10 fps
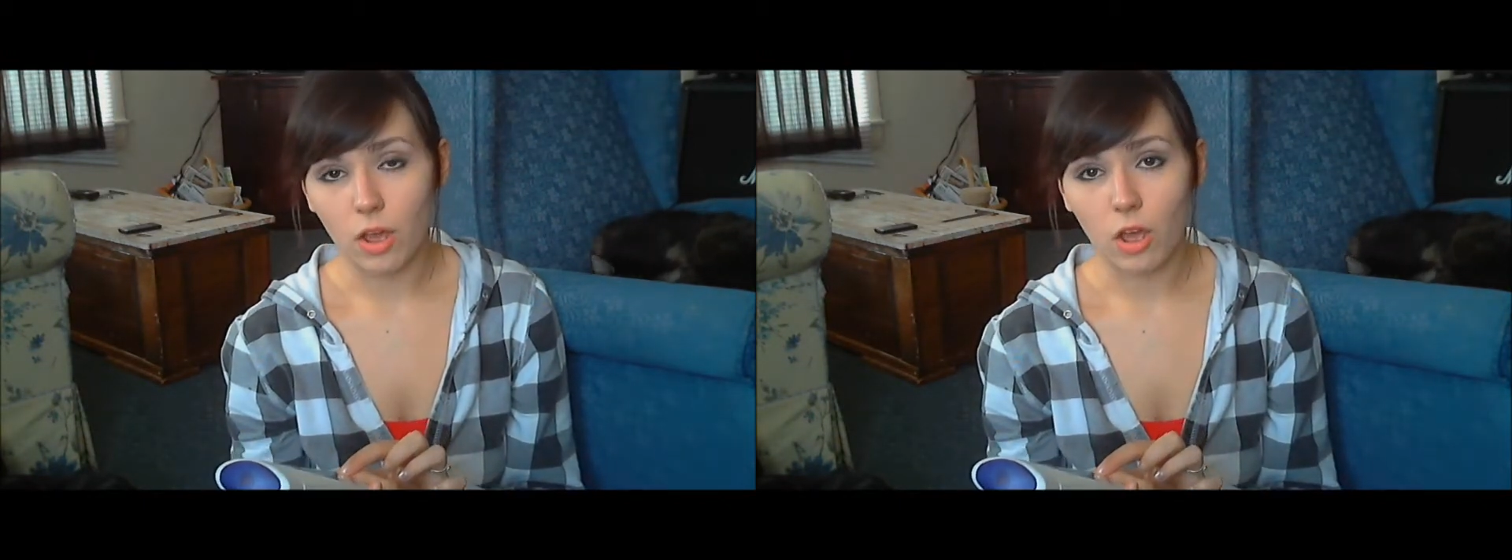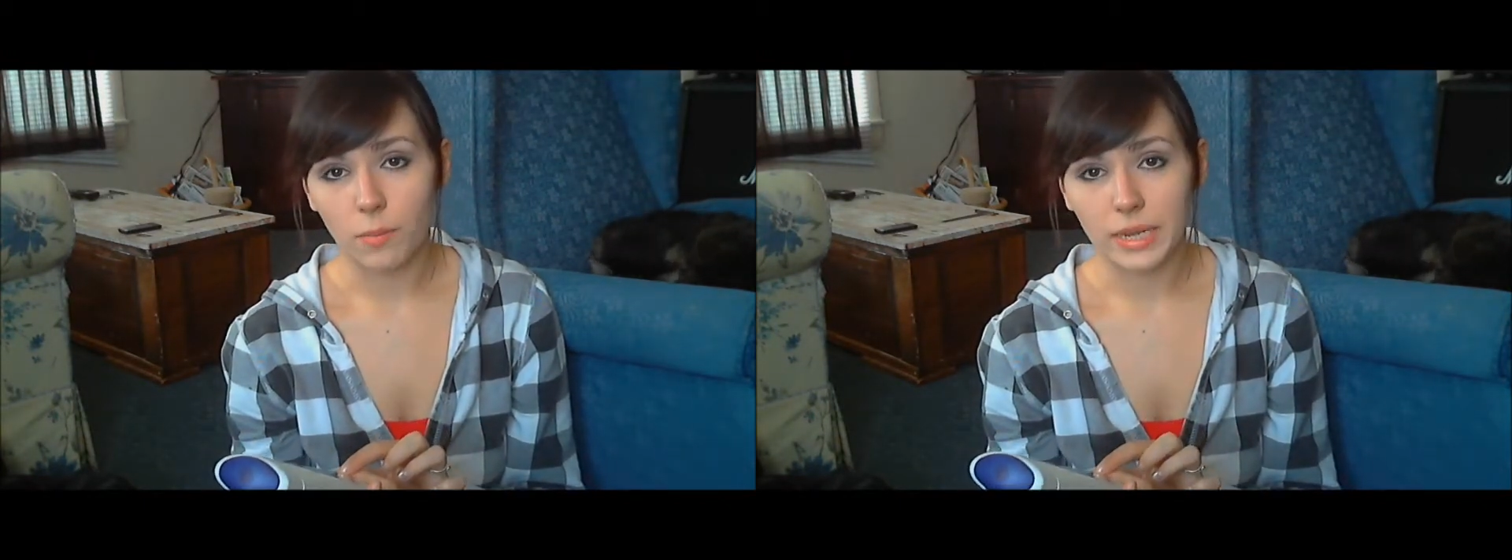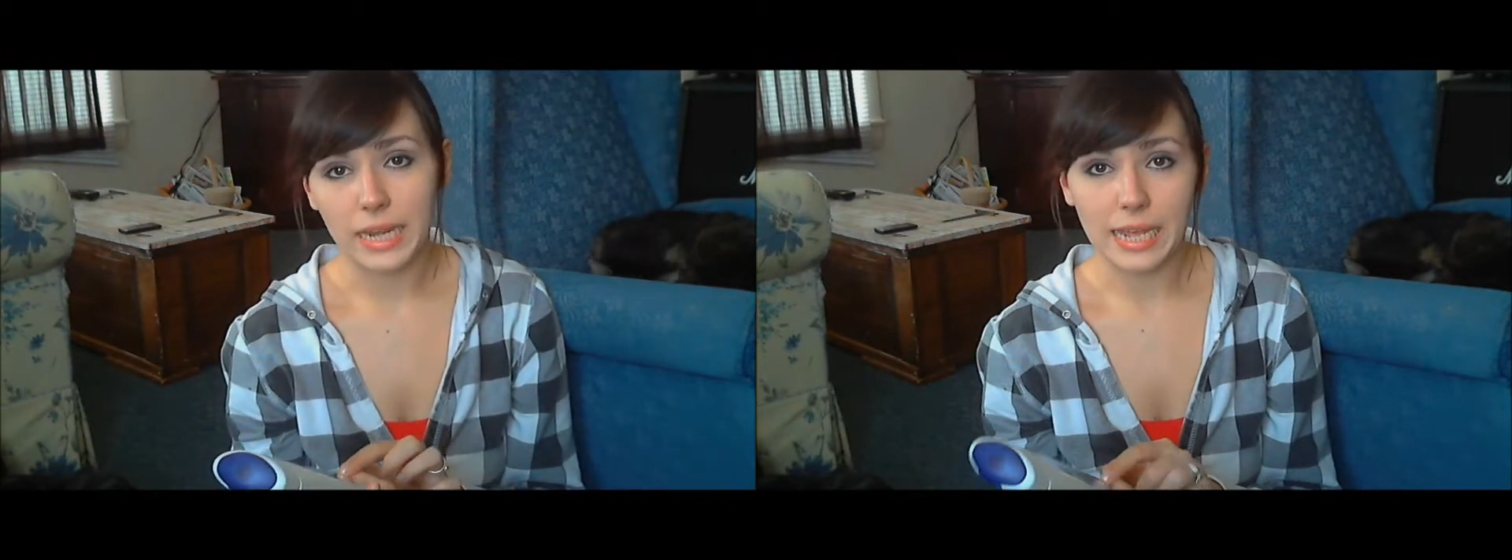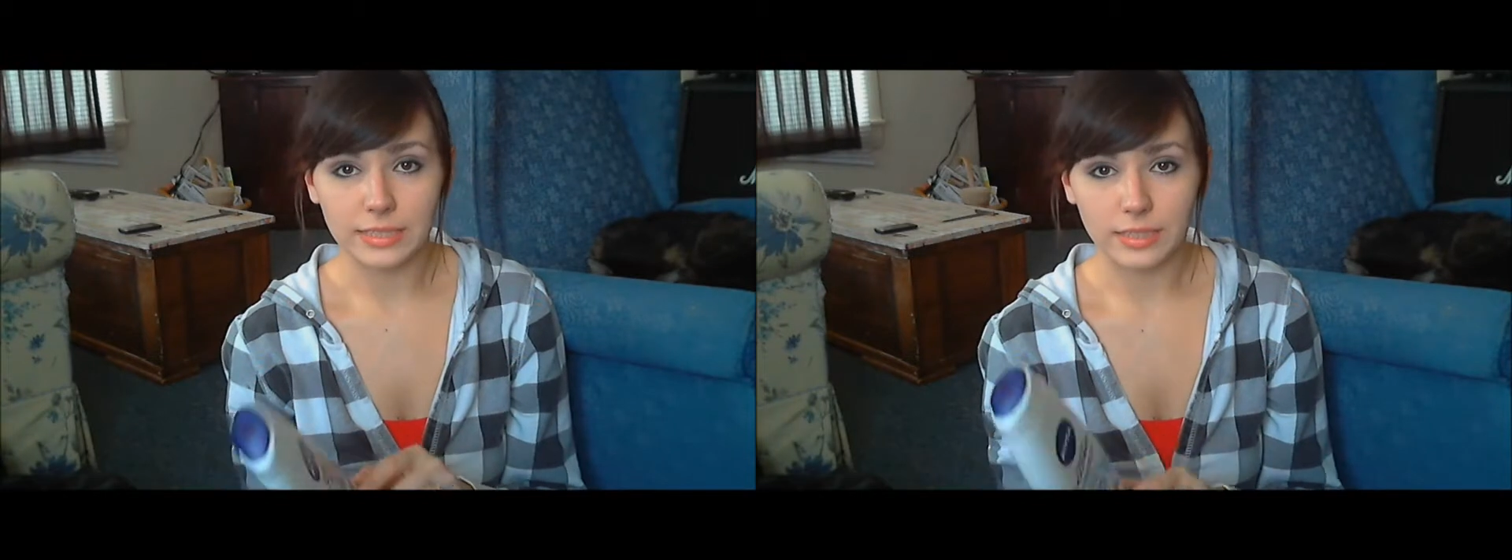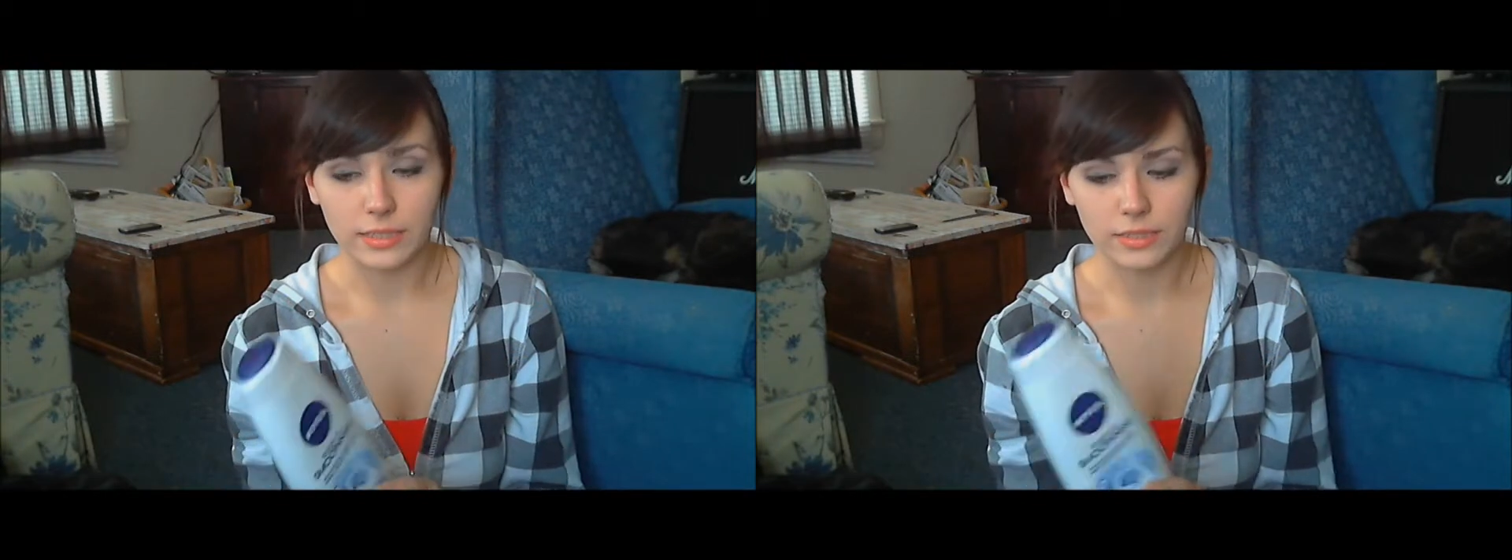Almond
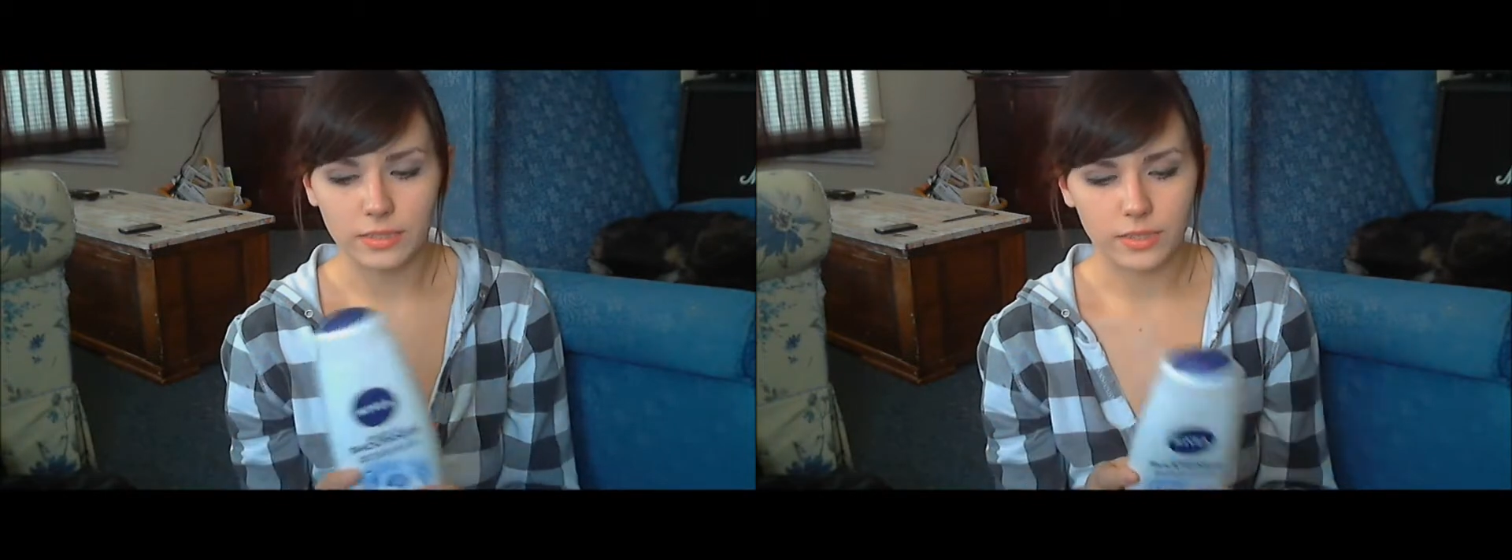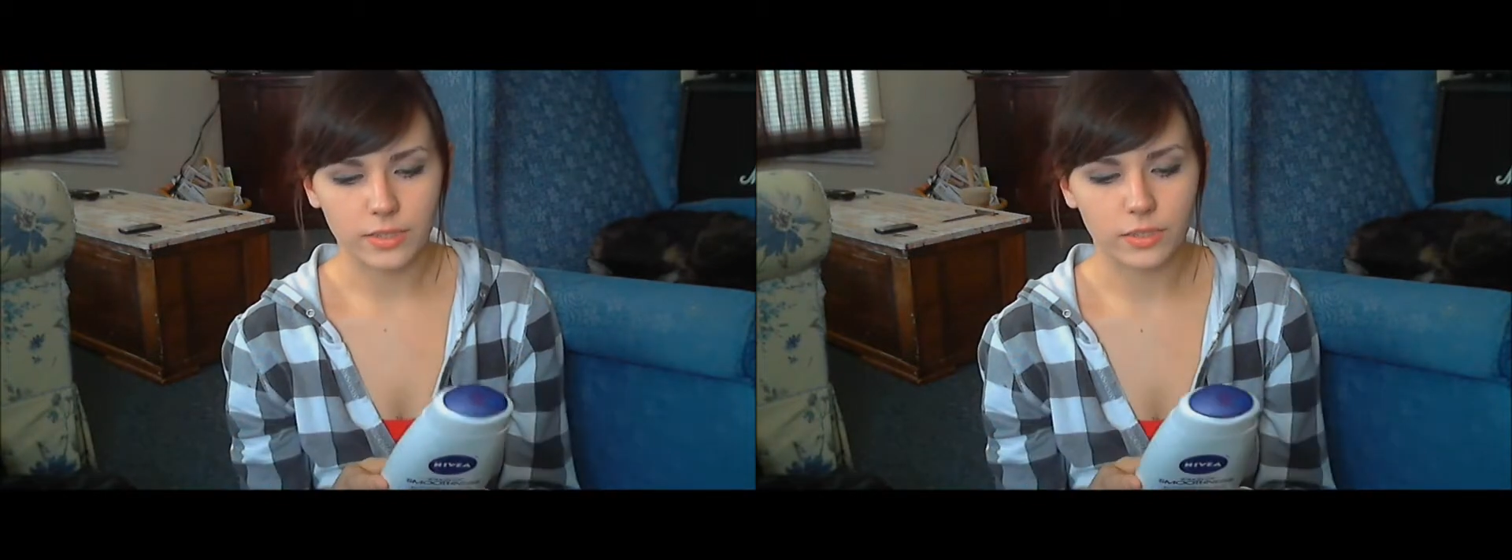Essence.